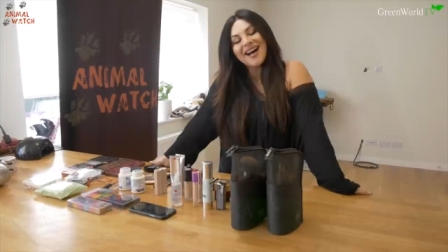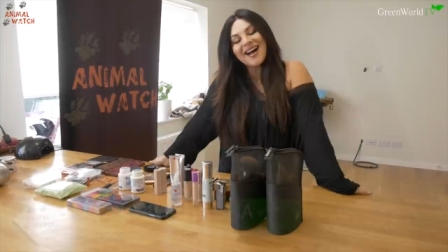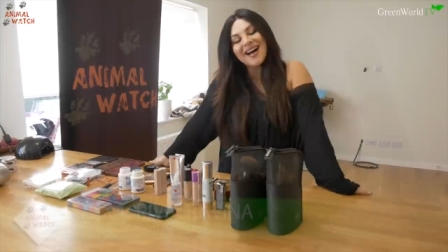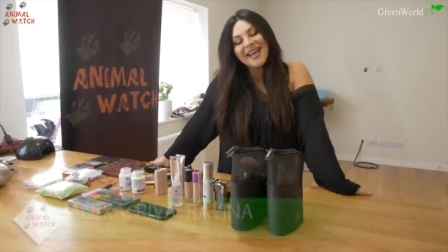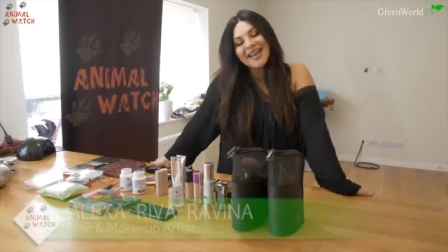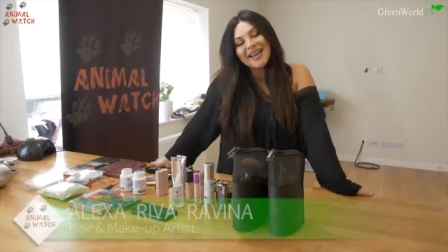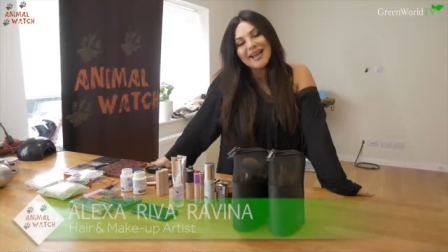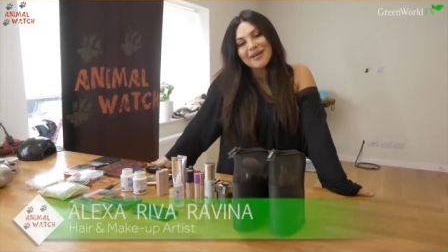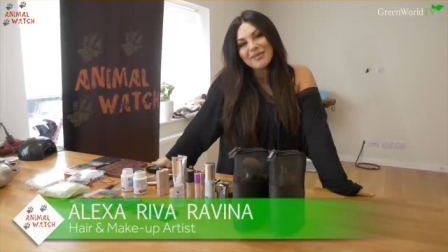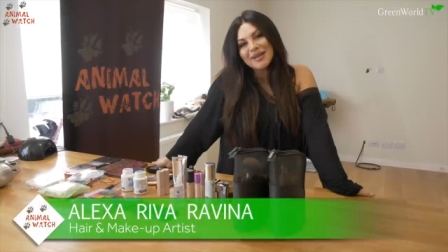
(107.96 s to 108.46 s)

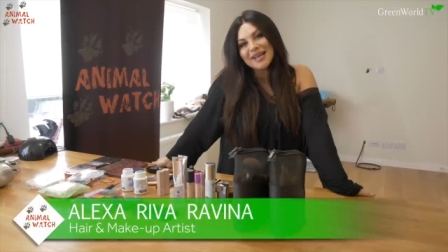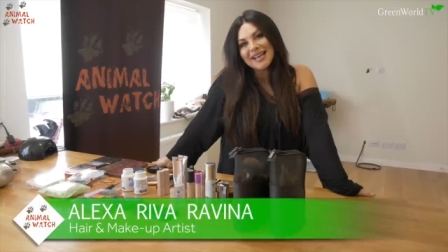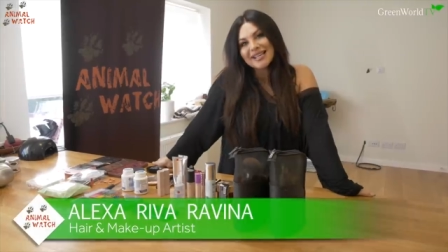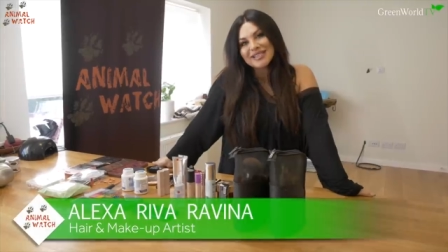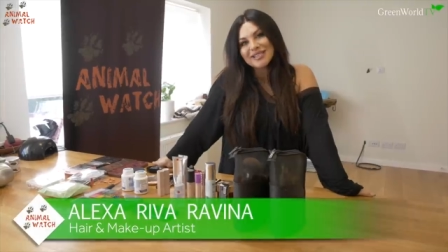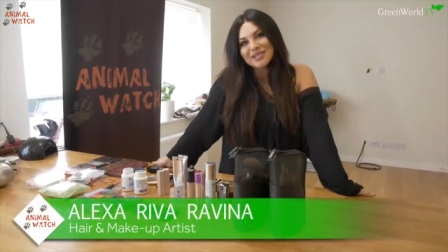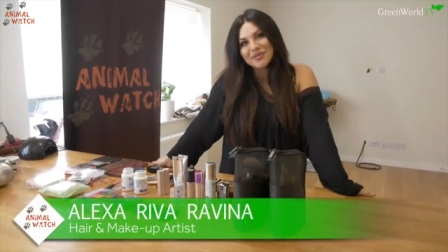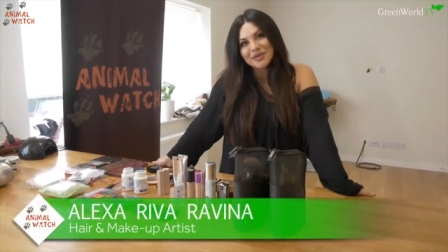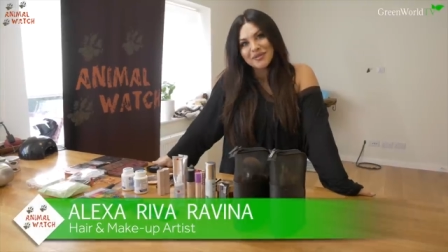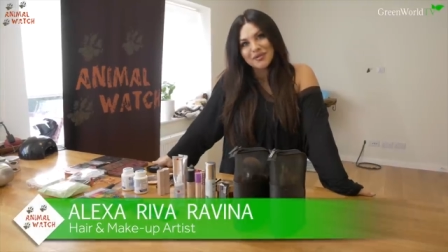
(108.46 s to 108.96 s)
Hi, I'm
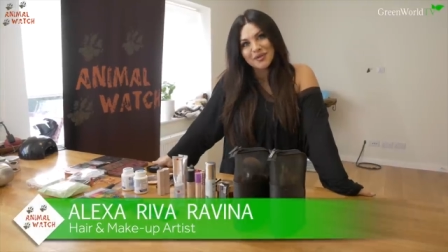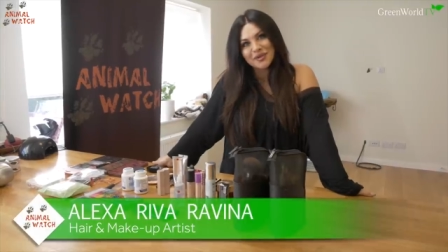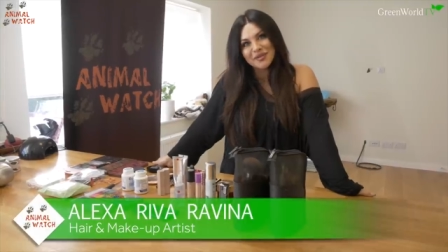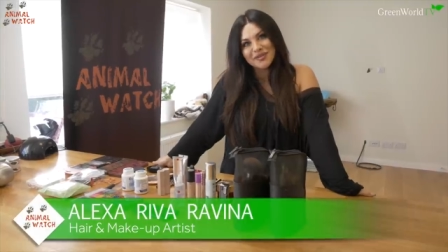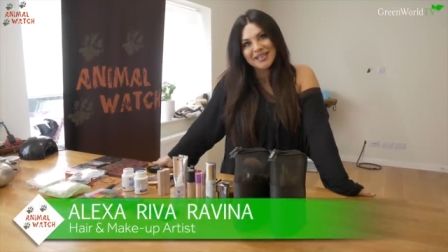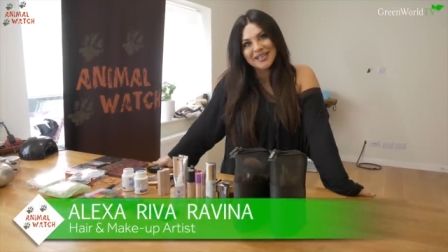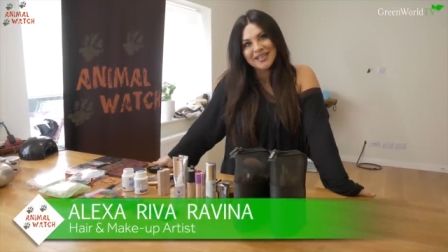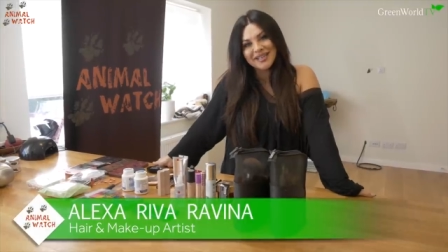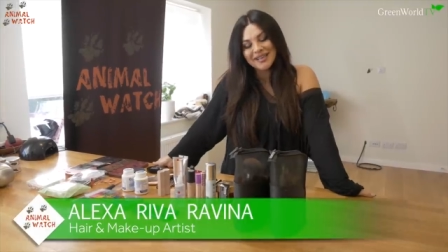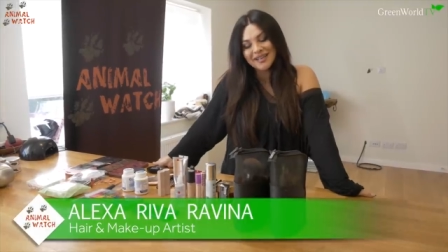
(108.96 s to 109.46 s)
Alexa Riva
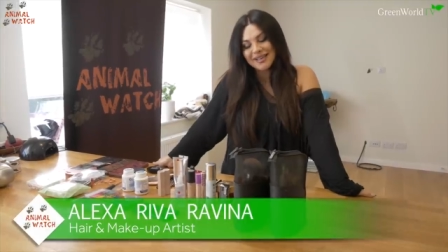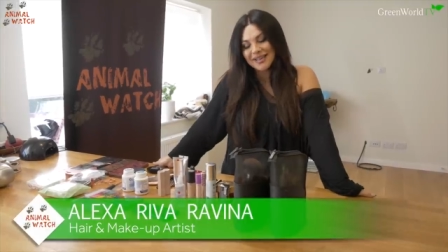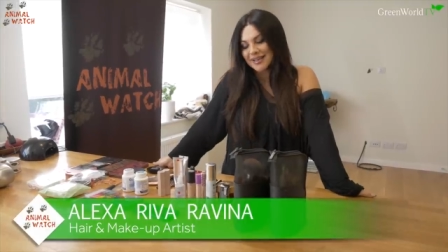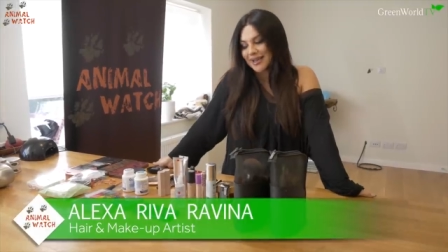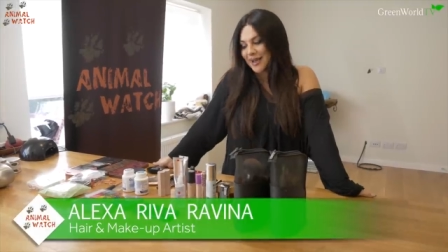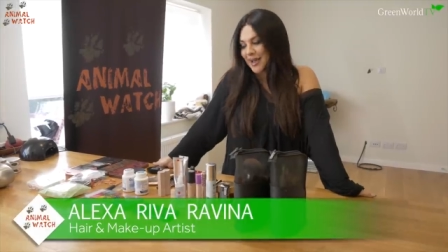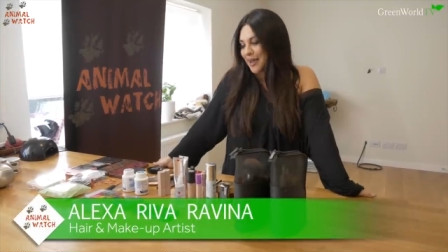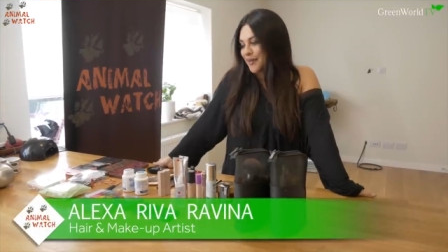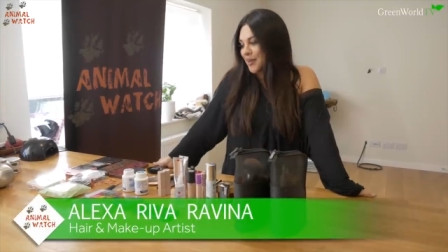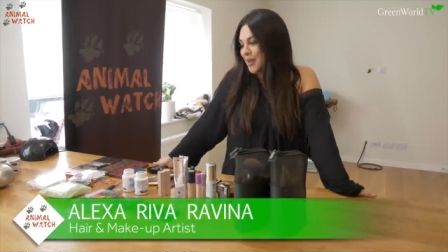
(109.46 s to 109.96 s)
Ravina, and
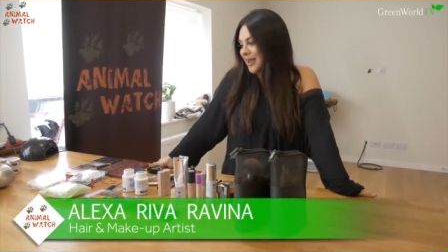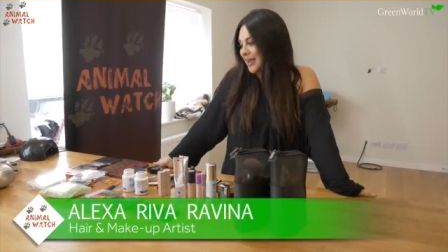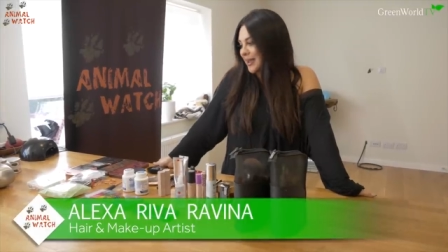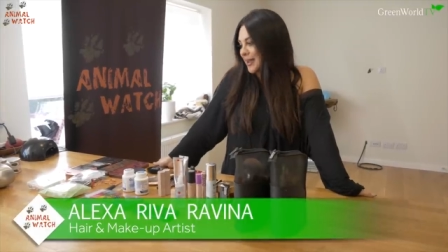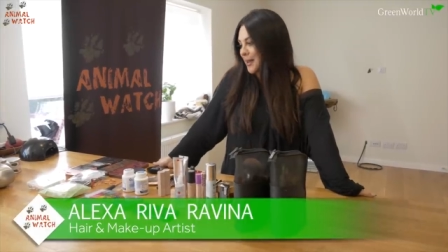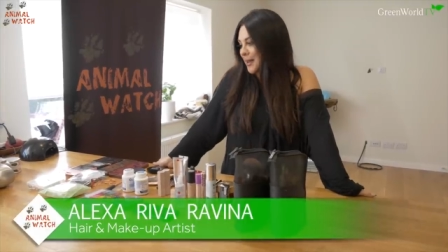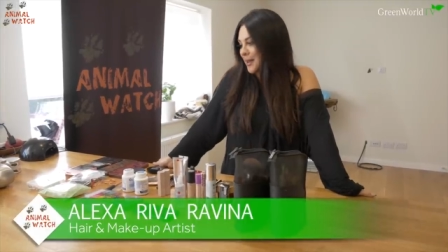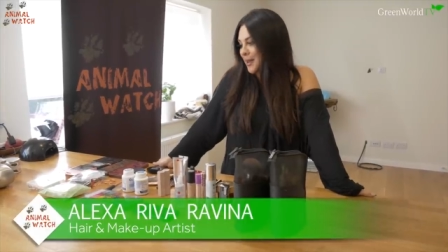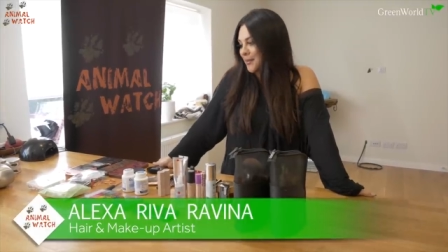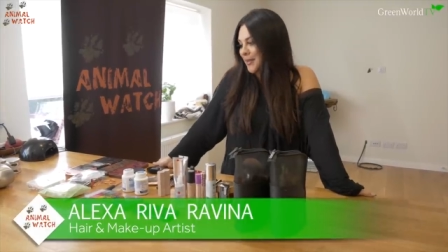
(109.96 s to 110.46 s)
I am
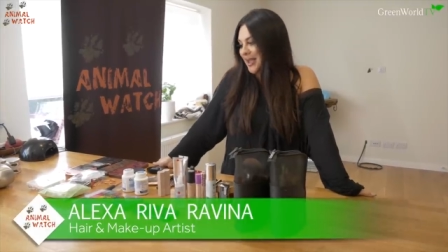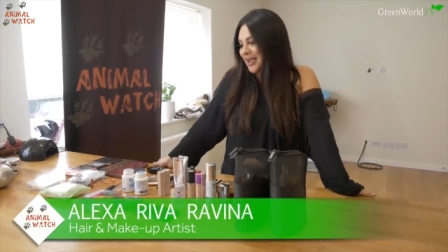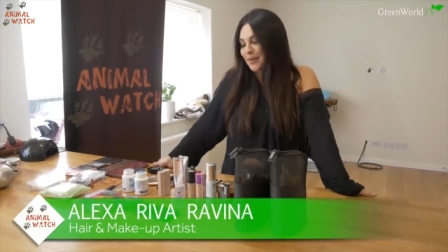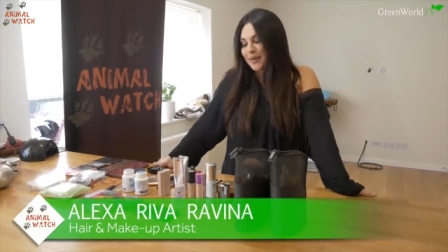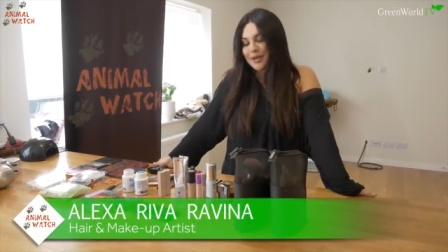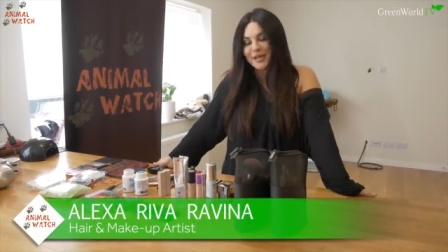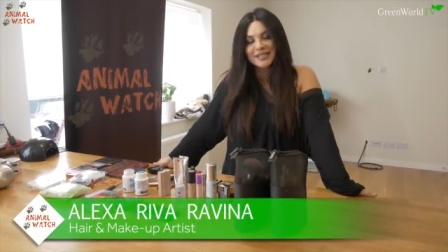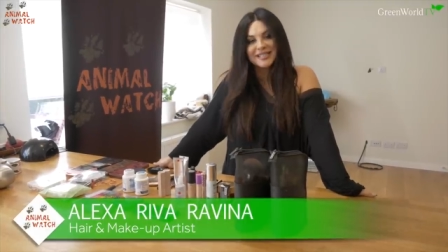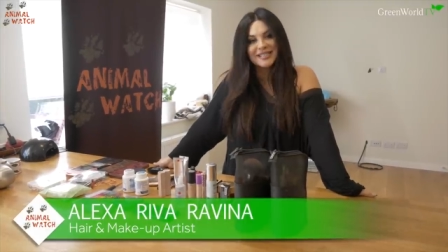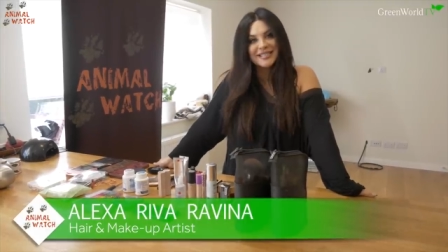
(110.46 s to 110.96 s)
a
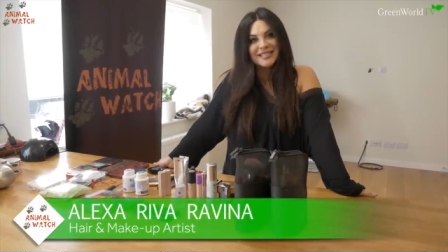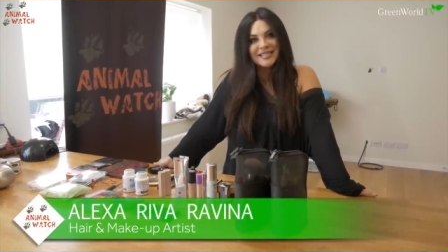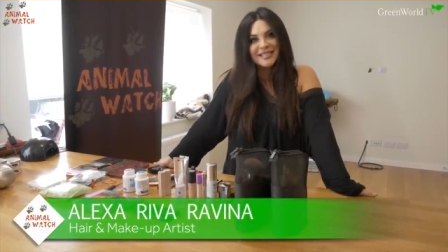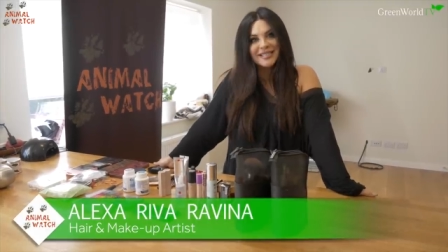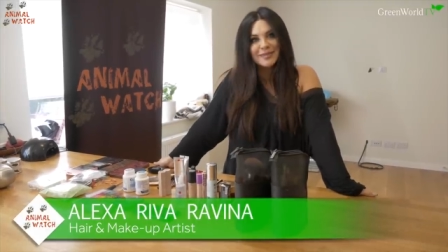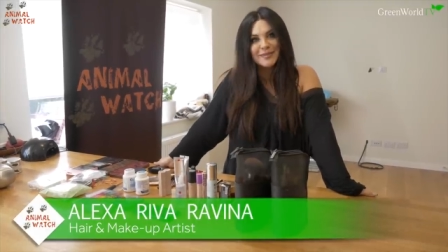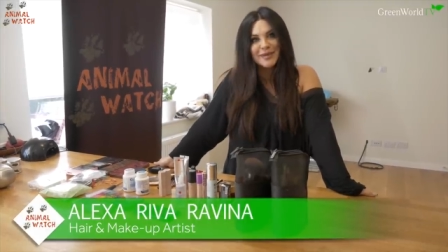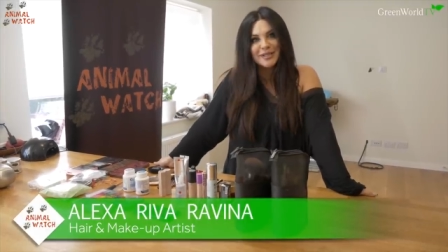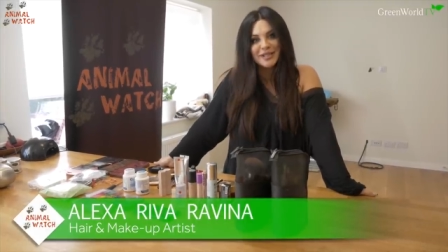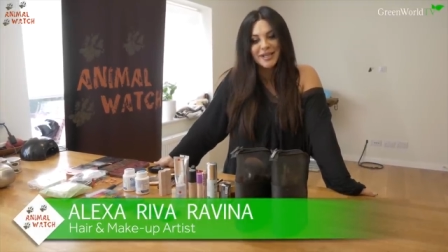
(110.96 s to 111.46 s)
makeup artist
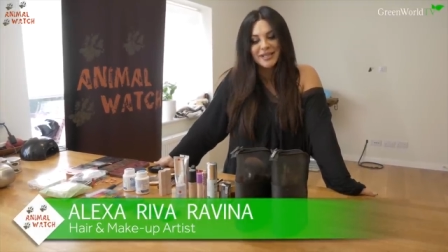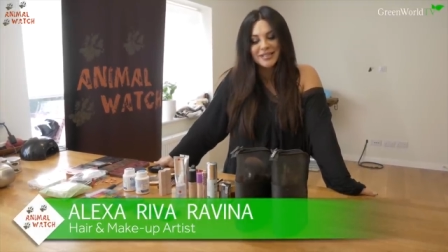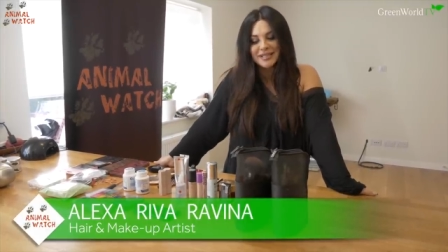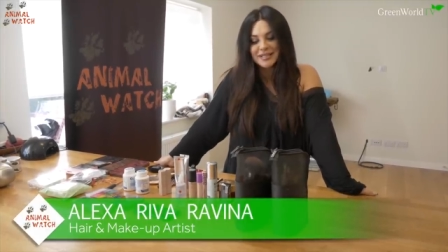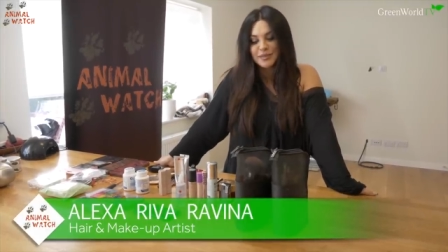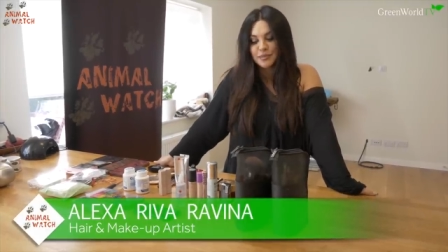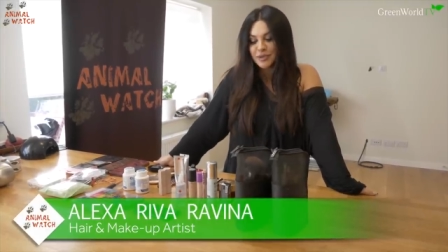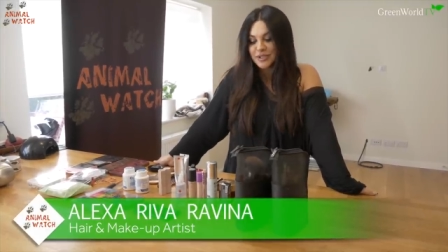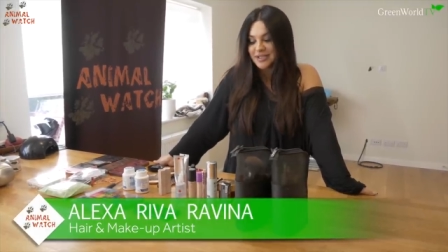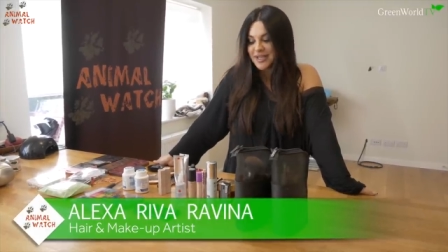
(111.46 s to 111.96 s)
that
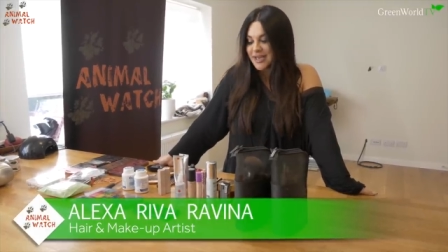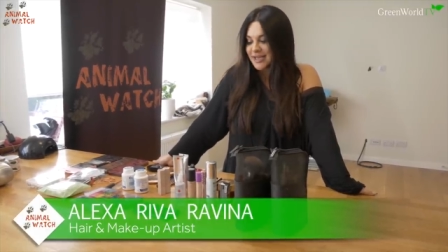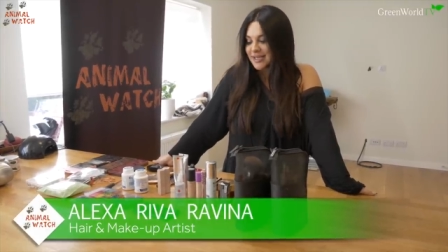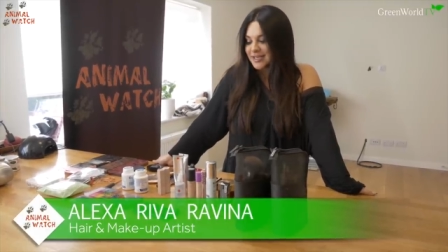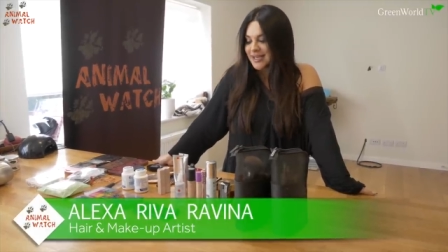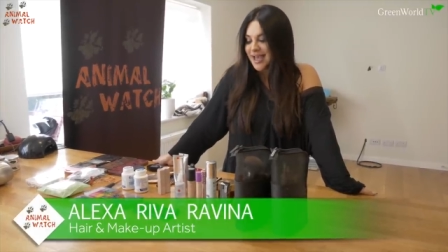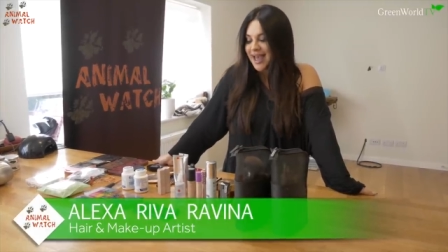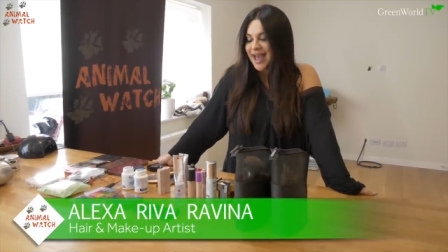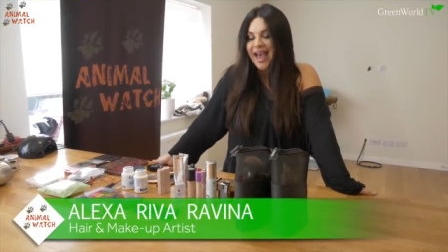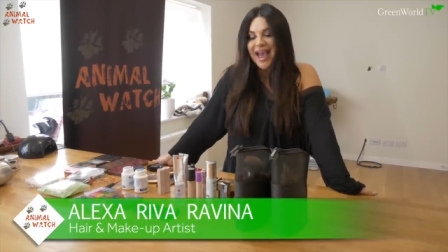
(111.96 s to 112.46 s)
specialises in
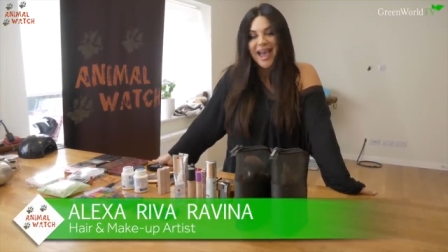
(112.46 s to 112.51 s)
prosthetics